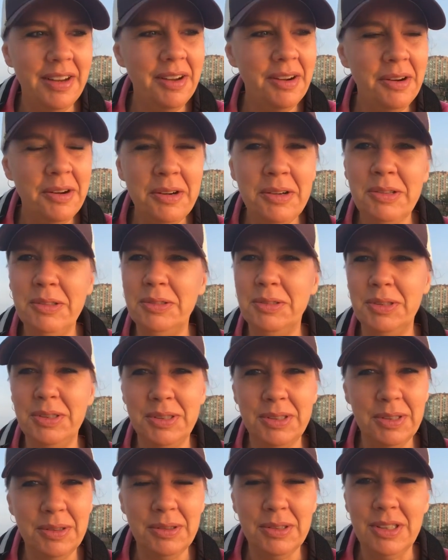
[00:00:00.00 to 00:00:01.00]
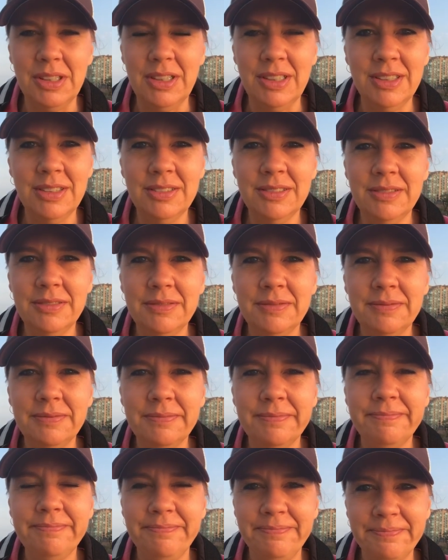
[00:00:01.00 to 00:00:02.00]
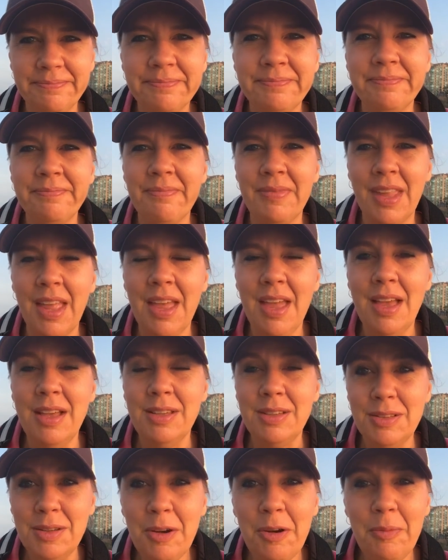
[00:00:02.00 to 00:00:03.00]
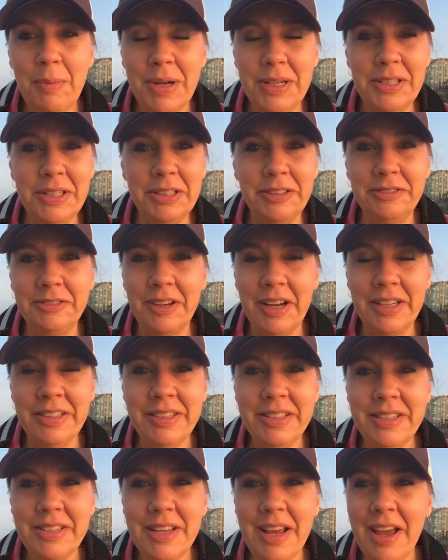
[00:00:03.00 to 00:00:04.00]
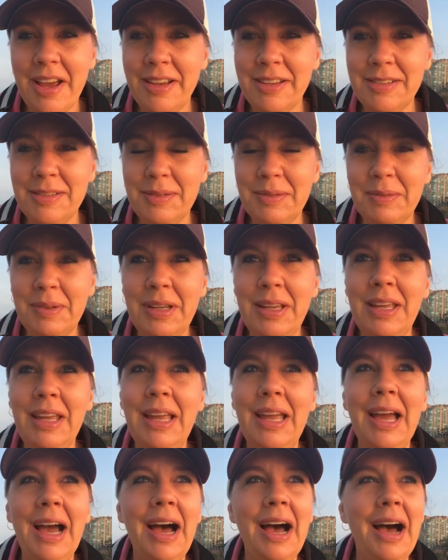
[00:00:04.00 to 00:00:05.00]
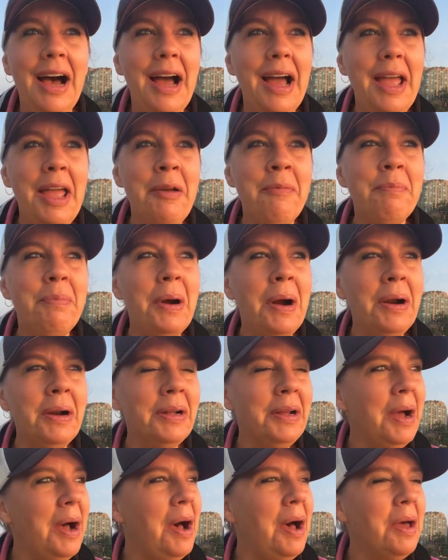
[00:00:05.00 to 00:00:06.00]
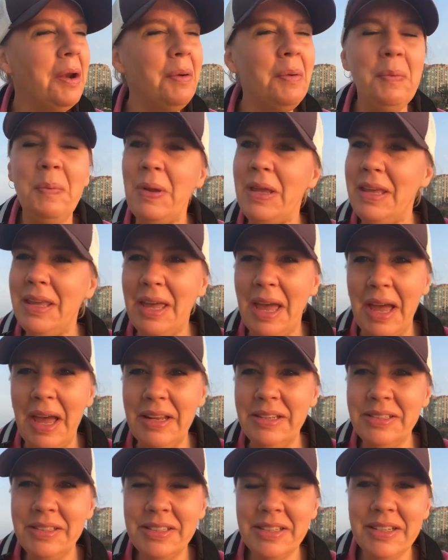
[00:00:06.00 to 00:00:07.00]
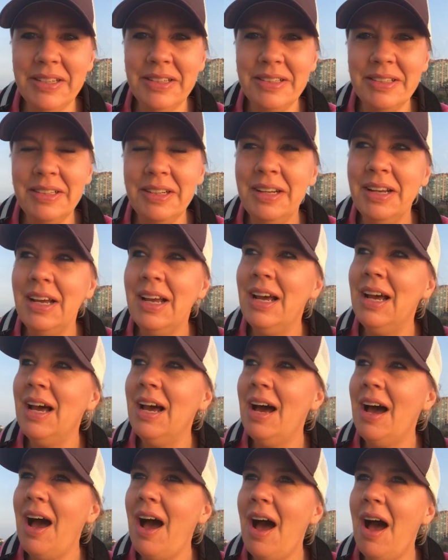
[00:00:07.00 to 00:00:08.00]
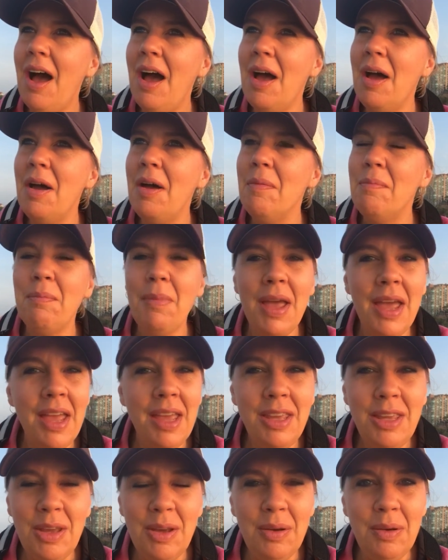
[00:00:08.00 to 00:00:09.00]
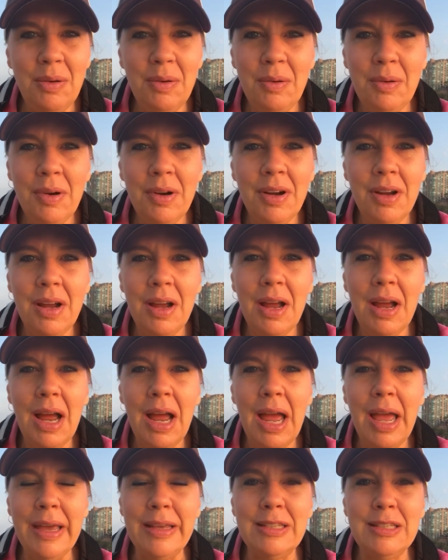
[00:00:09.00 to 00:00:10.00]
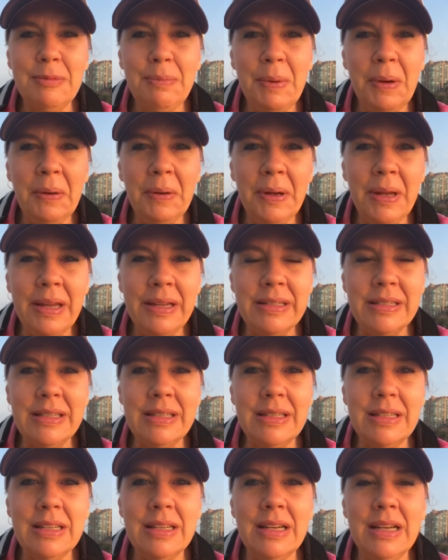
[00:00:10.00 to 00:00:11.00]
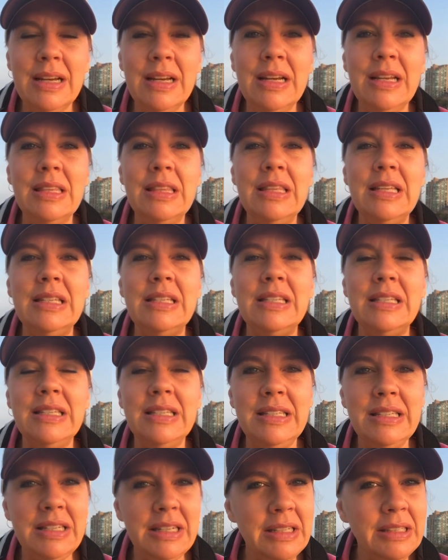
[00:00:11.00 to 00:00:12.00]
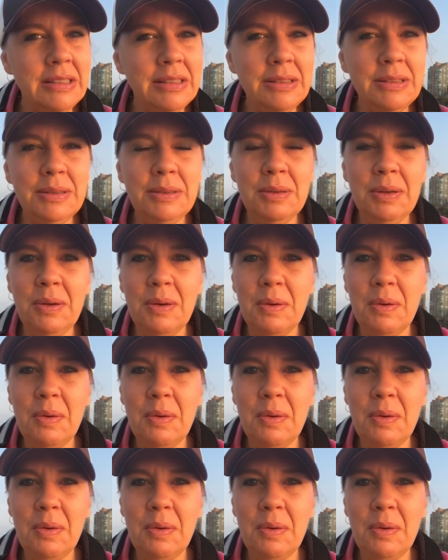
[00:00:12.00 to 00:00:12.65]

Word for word: Oh, so good. So, my dear friends, as we uh, embark on a weekend, may you experience the still